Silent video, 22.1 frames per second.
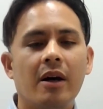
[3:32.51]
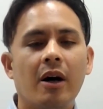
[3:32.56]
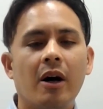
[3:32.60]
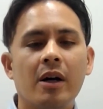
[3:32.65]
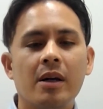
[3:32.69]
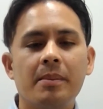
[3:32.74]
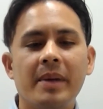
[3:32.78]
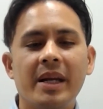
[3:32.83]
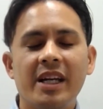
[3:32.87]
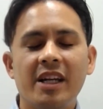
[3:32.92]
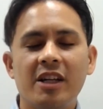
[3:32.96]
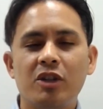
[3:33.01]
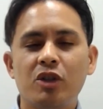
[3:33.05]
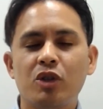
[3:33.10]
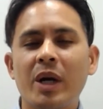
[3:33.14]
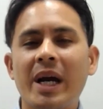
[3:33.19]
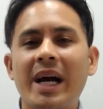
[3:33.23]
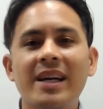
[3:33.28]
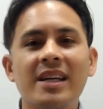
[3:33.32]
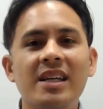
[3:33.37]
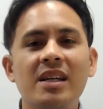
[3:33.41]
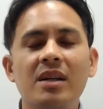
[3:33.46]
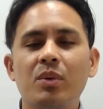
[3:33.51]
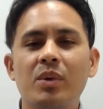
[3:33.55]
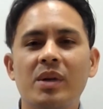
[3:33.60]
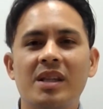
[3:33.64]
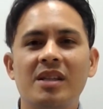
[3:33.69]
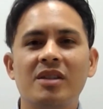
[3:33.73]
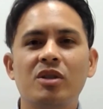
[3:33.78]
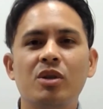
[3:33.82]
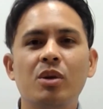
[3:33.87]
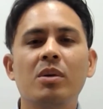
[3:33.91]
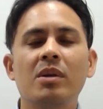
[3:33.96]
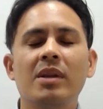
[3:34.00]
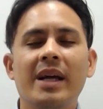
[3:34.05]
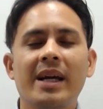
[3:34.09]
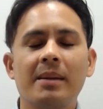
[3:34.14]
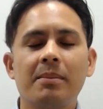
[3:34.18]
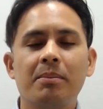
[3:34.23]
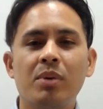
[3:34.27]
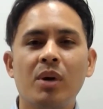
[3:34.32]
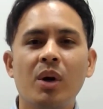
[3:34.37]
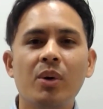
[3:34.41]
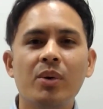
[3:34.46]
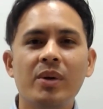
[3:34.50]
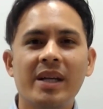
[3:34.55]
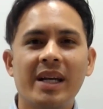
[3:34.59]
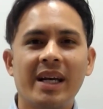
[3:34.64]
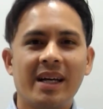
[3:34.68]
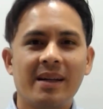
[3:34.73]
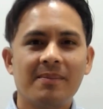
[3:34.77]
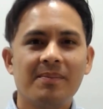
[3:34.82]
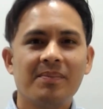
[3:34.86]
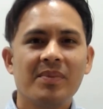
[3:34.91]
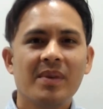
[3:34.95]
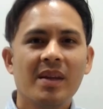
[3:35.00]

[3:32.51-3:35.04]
automatic tracking with a tool like ProGet,